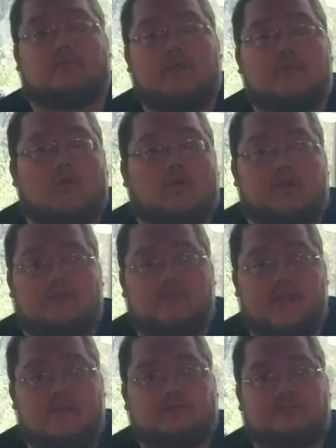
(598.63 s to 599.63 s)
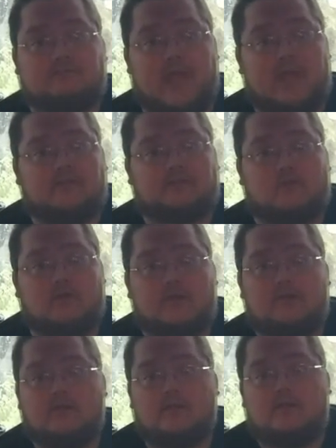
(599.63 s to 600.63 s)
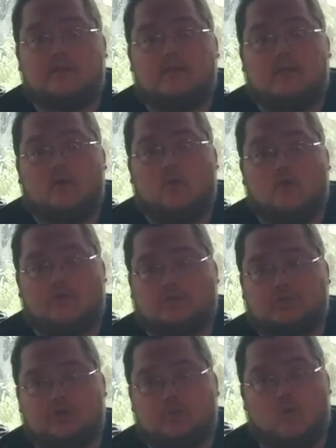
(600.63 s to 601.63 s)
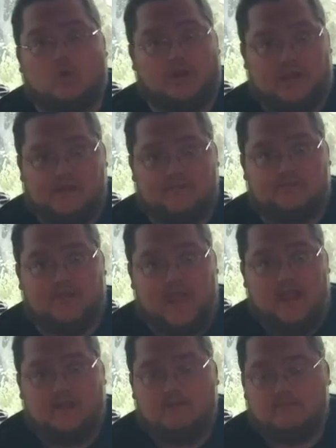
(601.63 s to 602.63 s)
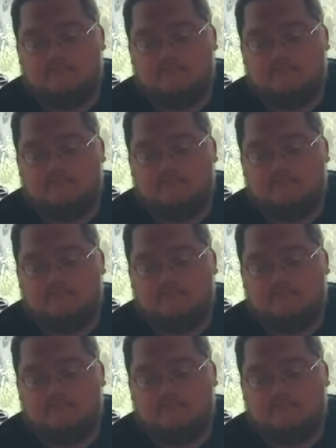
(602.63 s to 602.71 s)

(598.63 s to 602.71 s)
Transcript: the reworking of Thanos' backstory or the shoehorning in of Thane,